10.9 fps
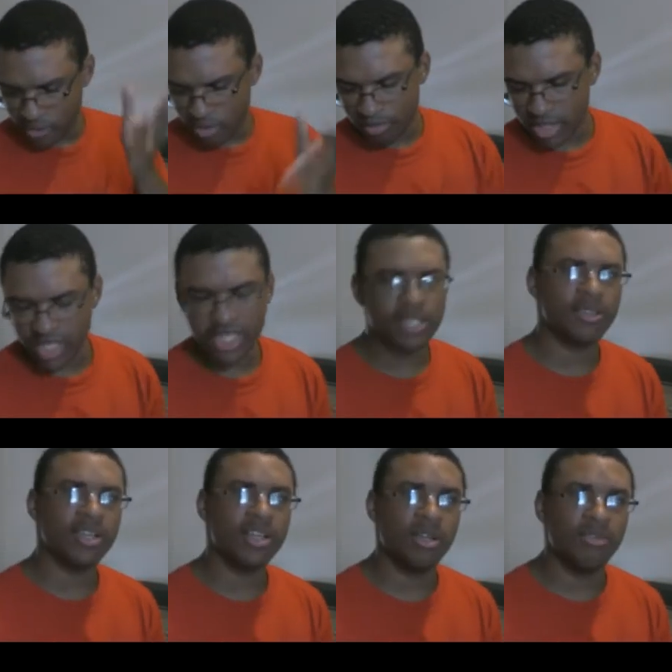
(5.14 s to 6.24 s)
for a
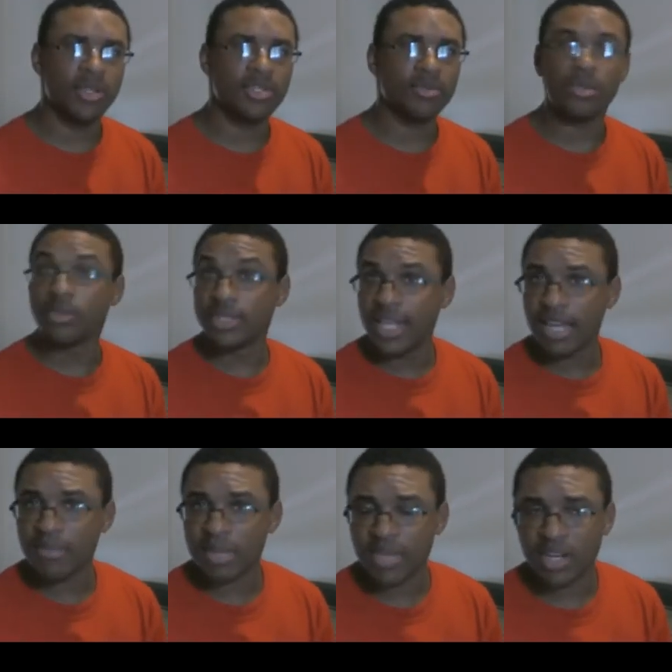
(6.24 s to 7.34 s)
particular individual whose
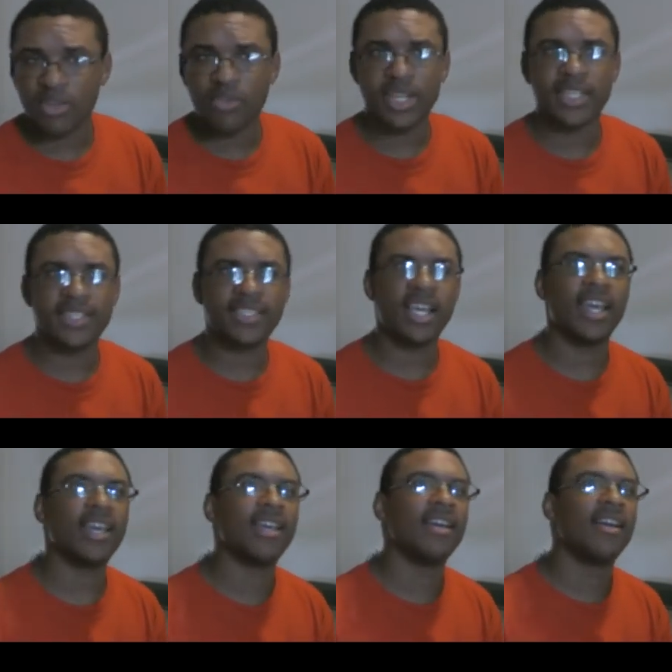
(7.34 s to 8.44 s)
name I'm not going to
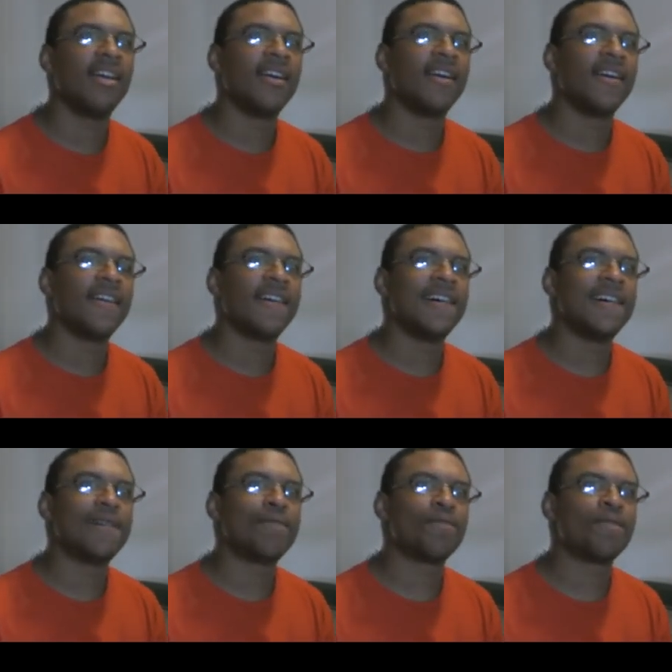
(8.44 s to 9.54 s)
say,
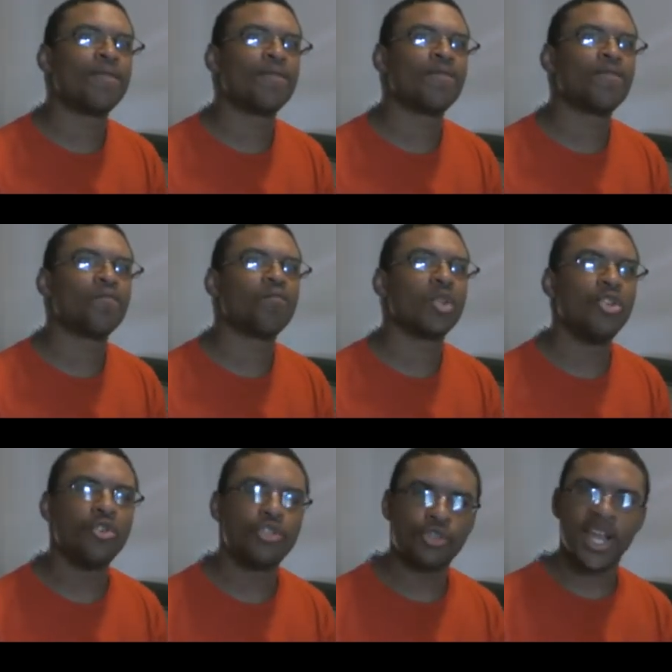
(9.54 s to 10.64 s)

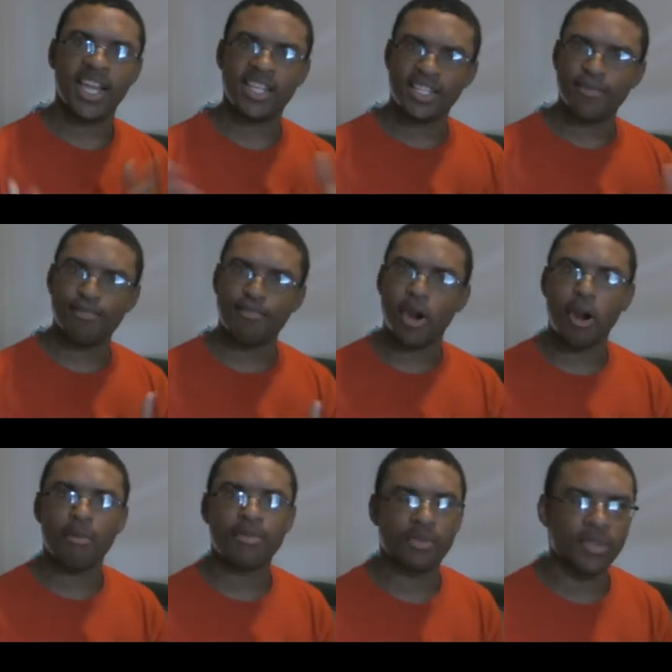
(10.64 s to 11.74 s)
who traded some
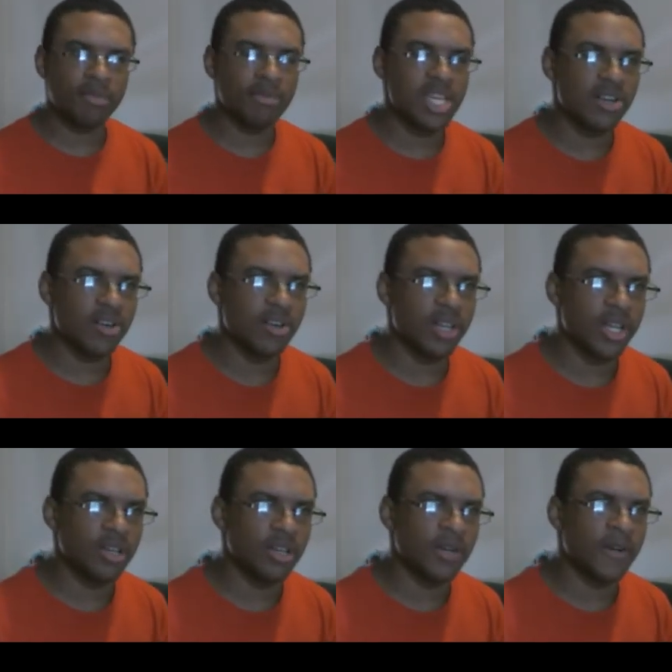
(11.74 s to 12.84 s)
barbs with me
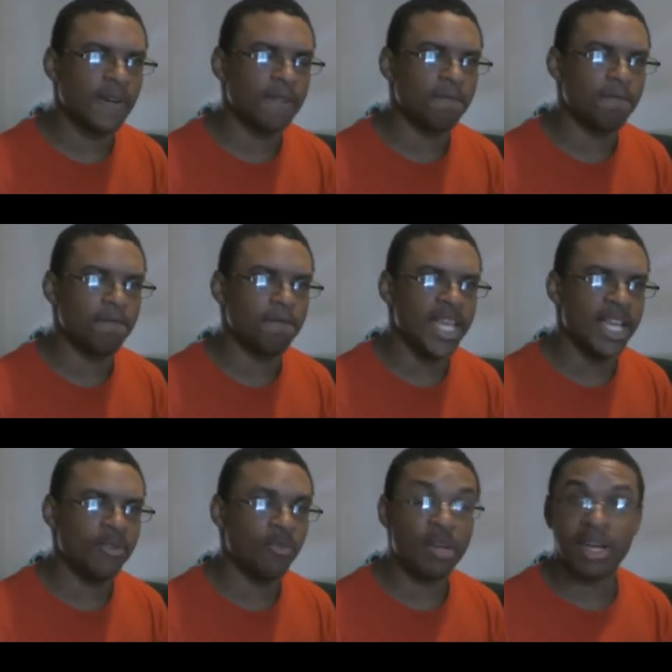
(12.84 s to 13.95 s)
earlier
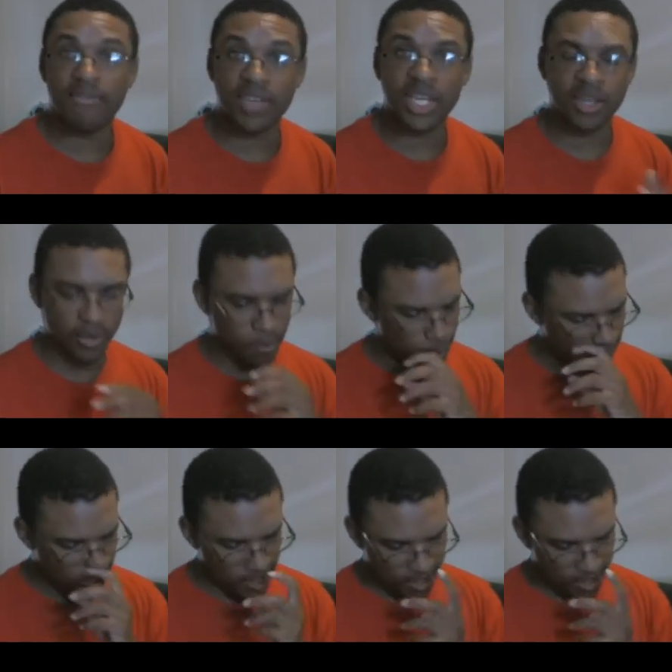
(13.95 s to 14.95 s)
in one of my videos.